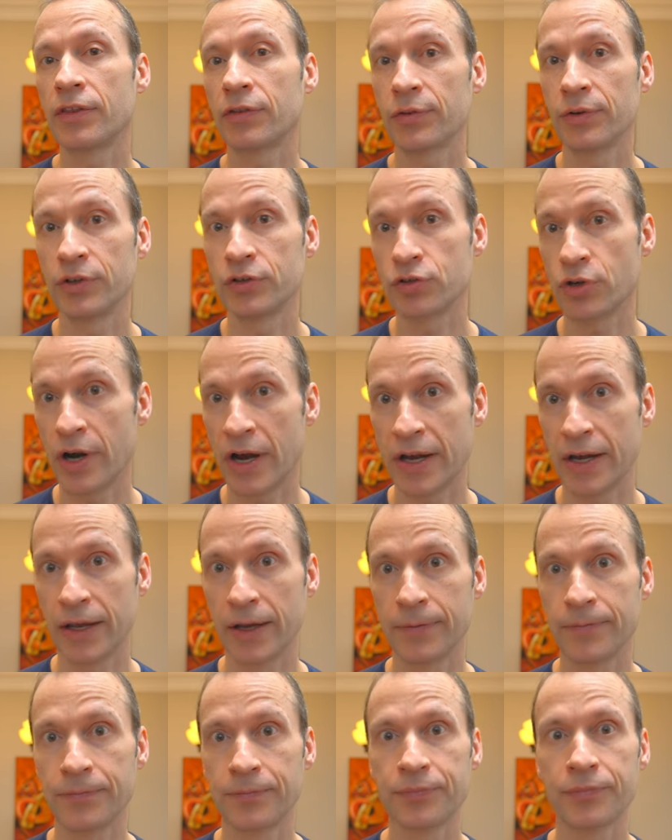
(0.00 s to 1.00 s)
through
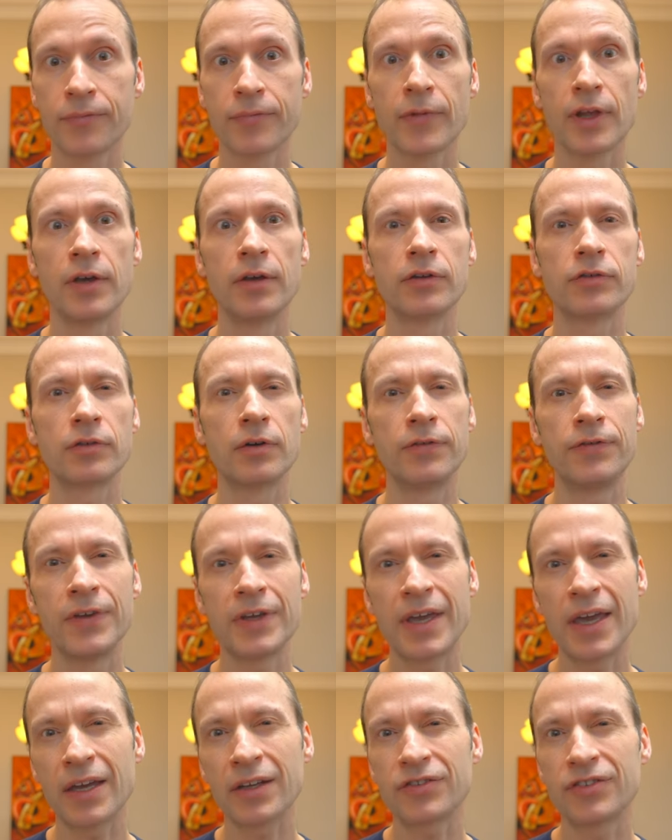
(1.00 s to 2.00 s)
training. So if you
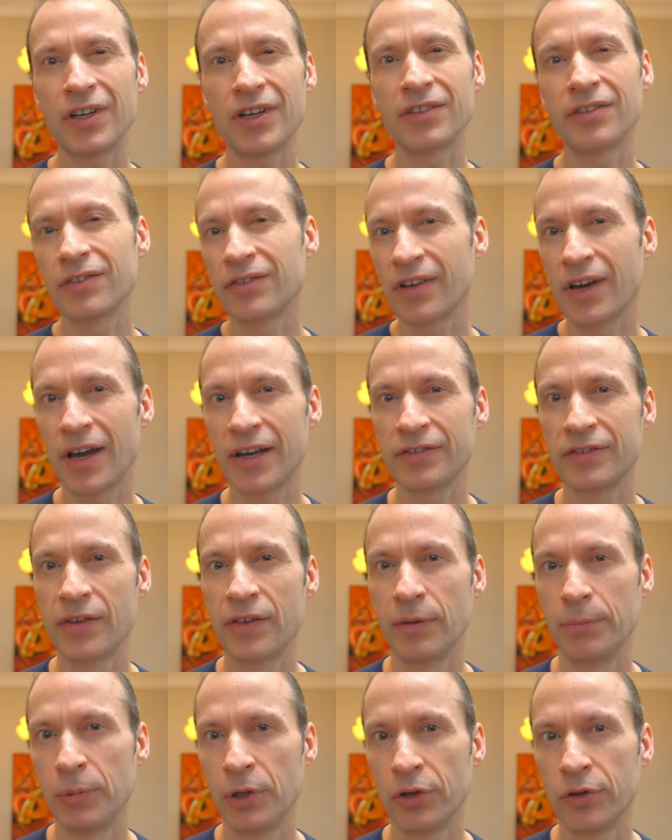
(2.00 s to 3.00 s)
can't change the size of
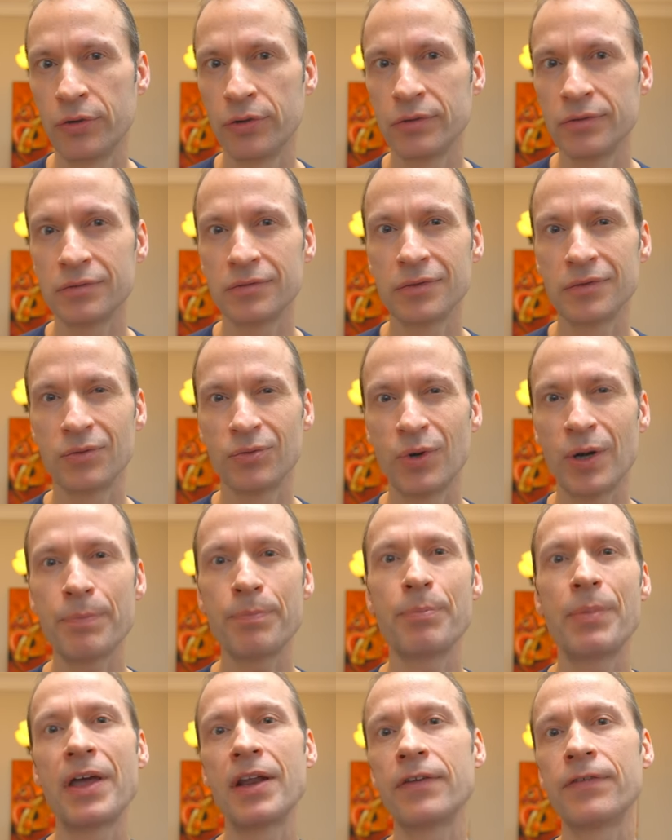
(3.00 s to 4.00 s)
the balloon,
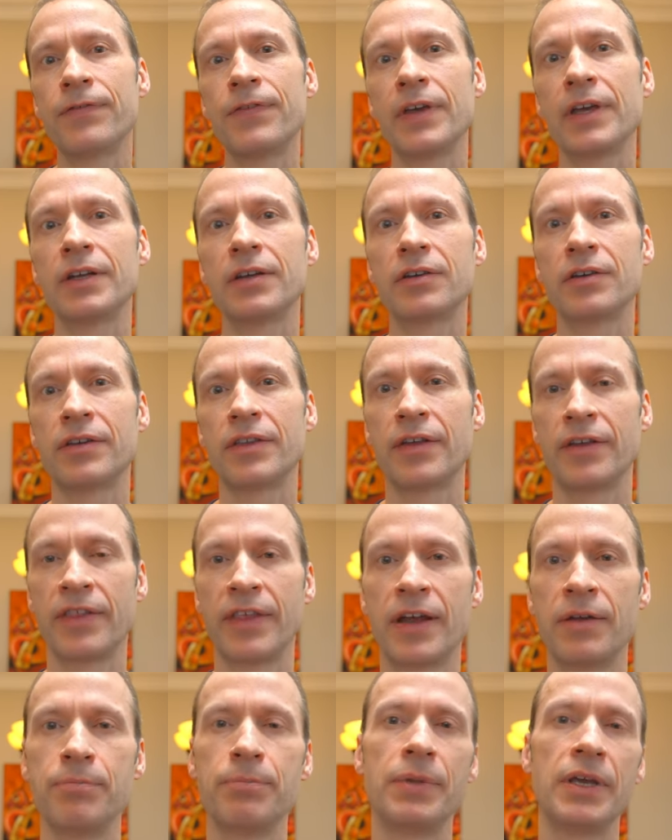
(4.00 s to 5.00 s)
what benefit could there
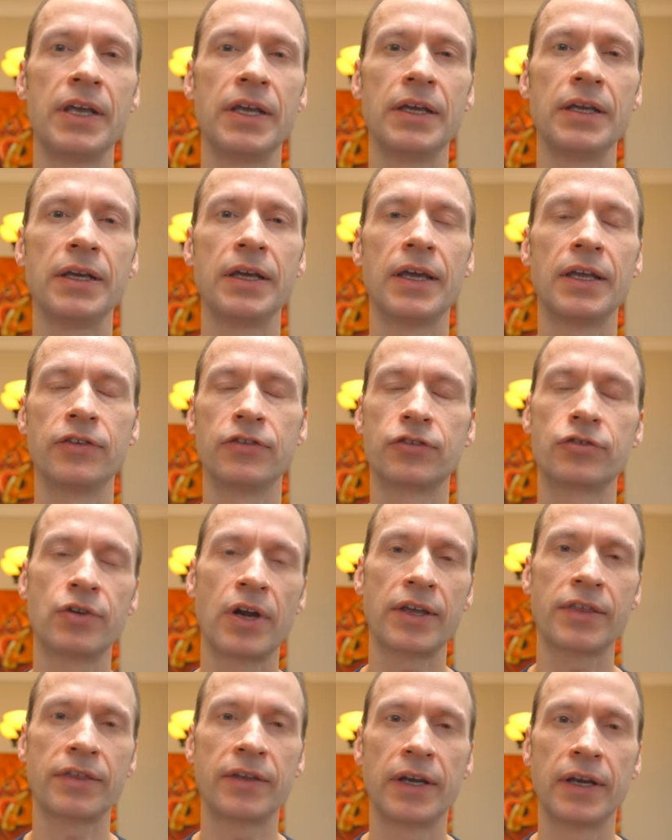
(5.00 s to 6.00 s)
then be in
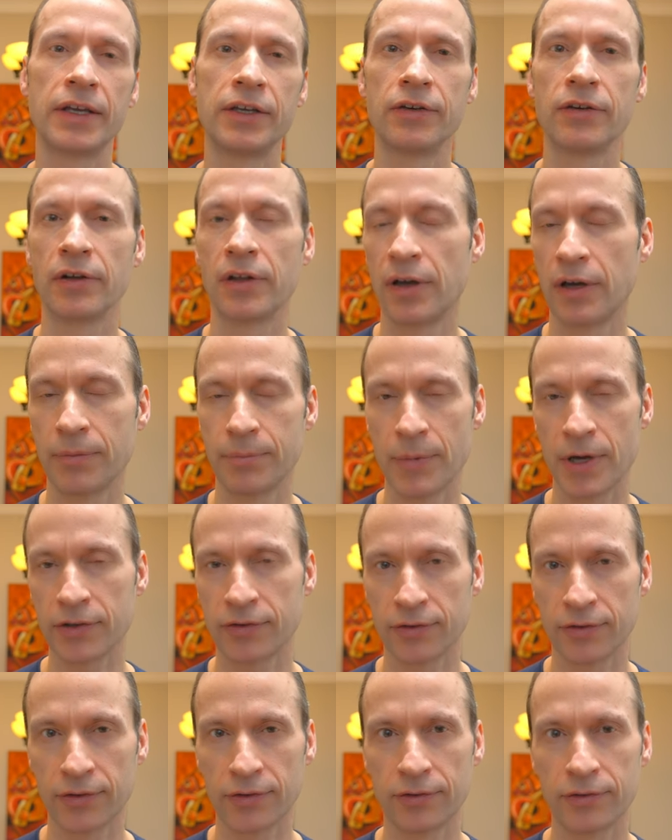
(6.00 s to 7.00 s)
strengthening your lung
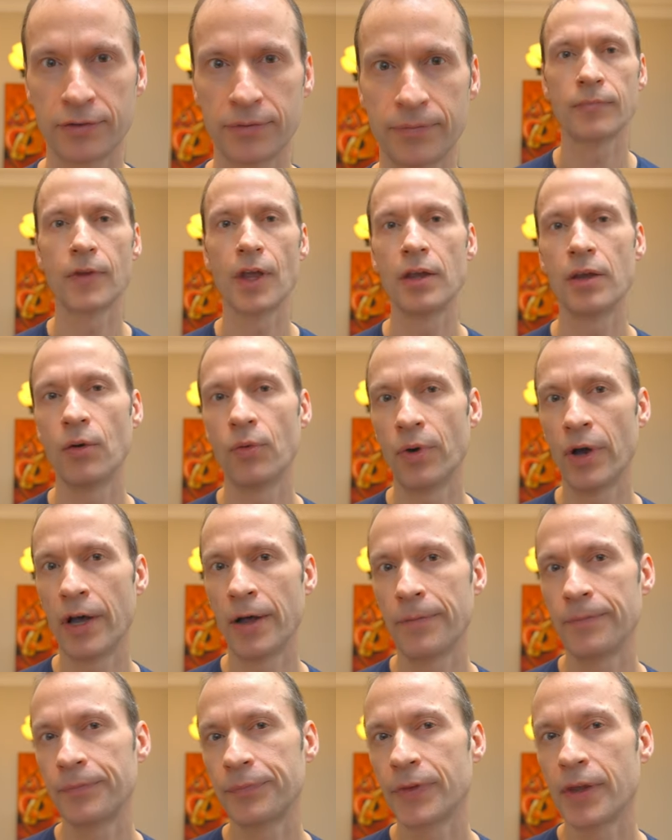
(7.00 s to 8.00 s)
muscles?
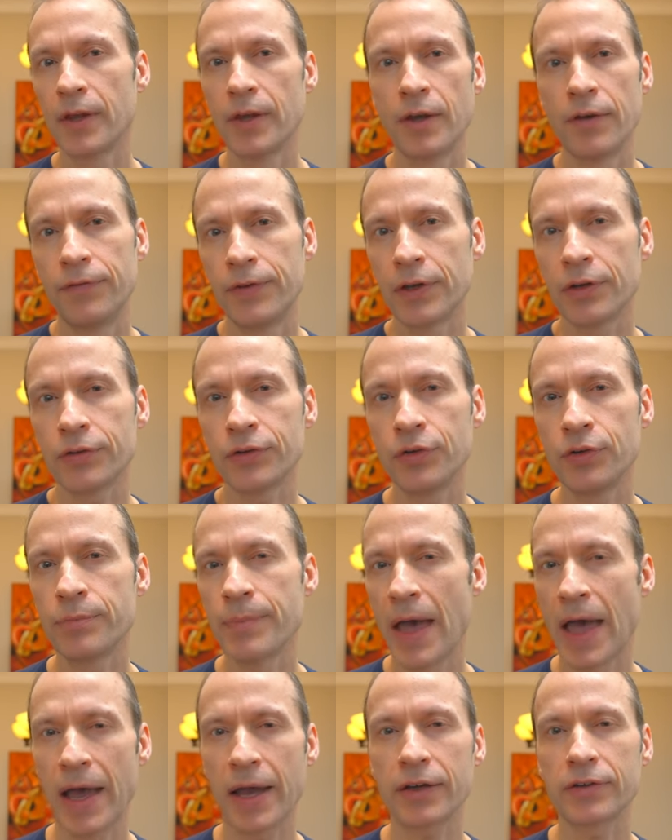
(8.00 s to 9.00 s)
Well, VO2
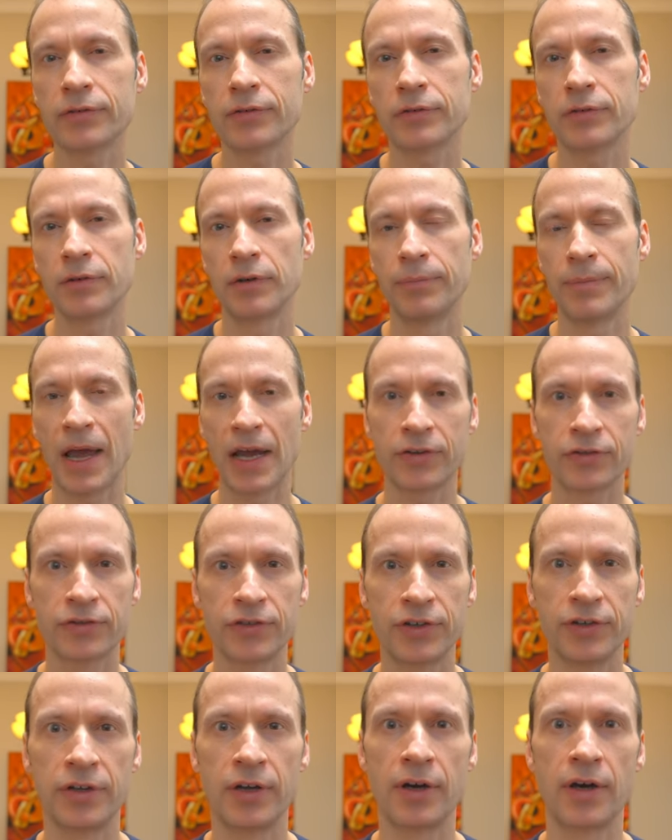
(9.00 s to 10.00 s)
max, or
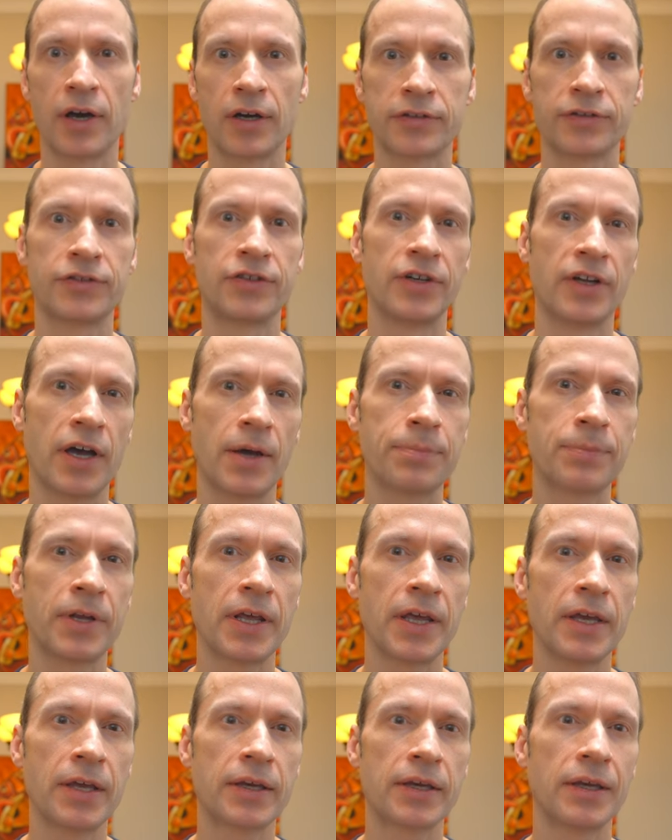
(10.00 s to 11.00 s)
maximum oxygen
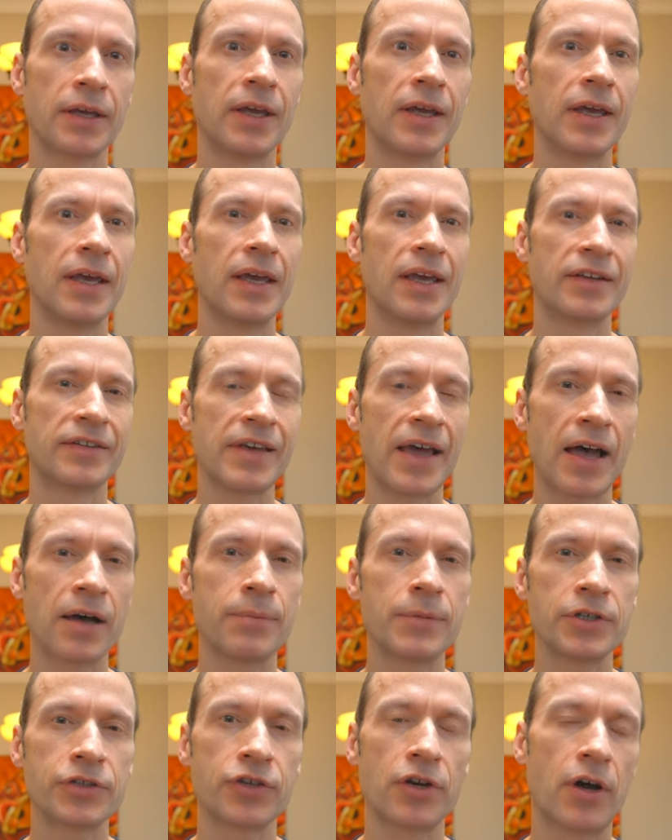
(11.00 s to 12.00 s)
uptake, is how
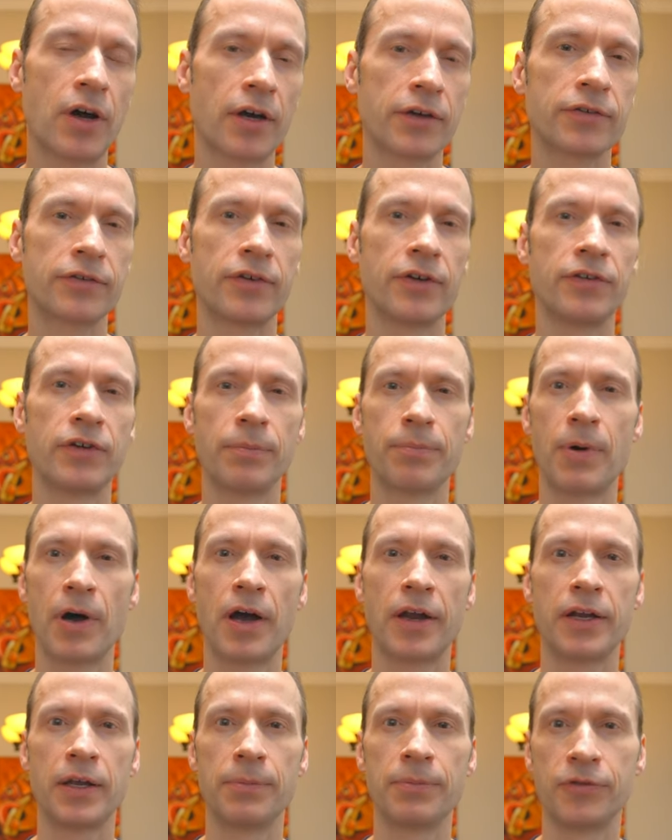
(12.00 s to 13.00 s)
much oxygen your
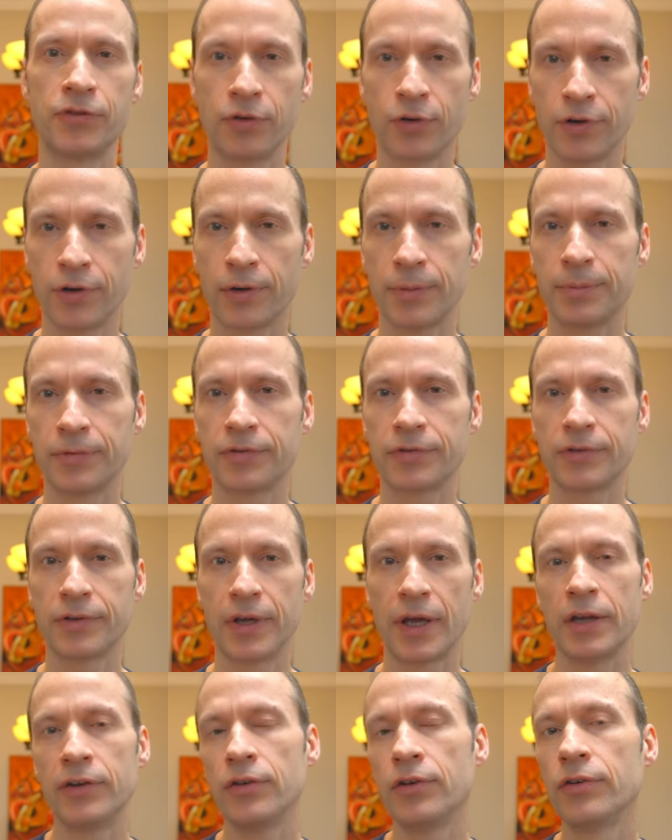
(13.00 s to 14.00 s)
body absorbs
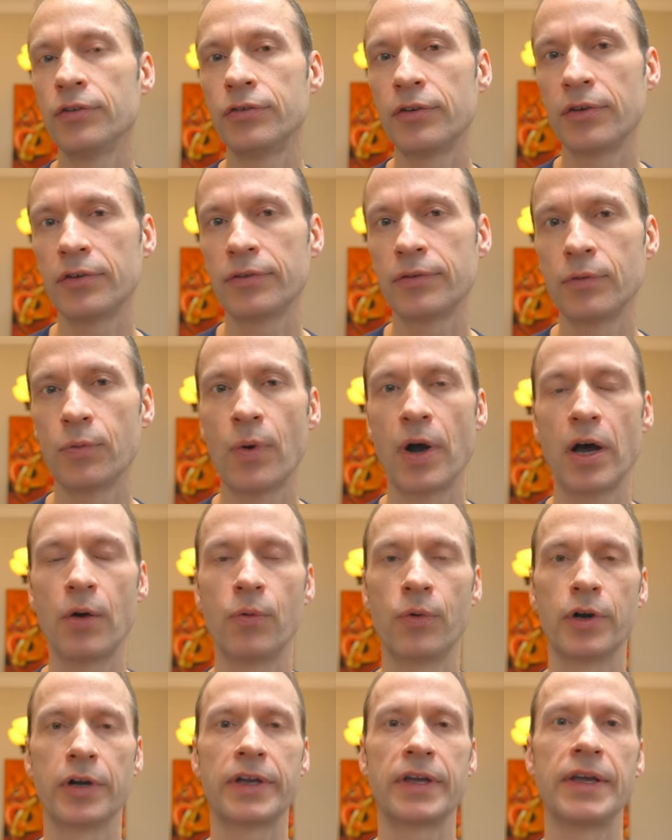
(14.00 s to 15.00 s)
and uses while
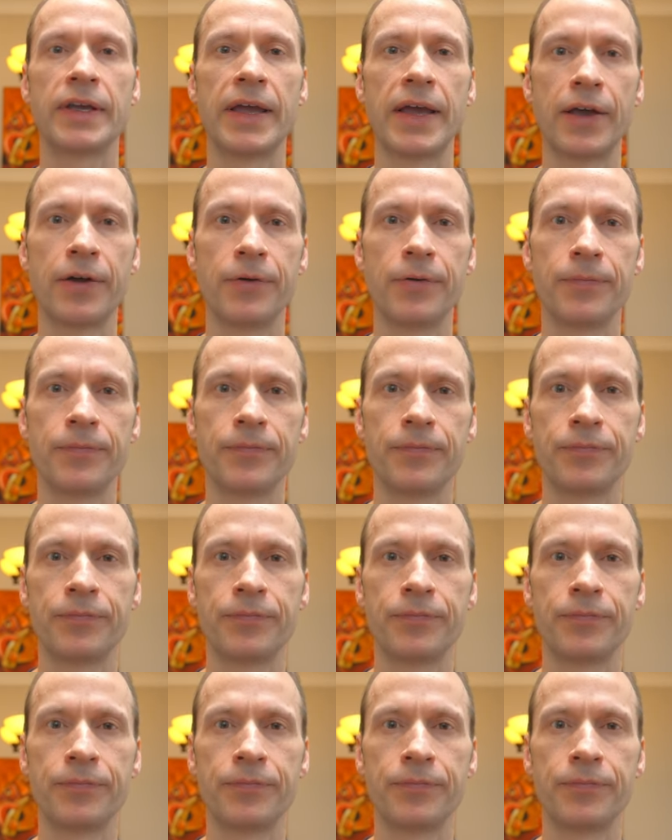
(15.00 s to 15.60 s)
working out.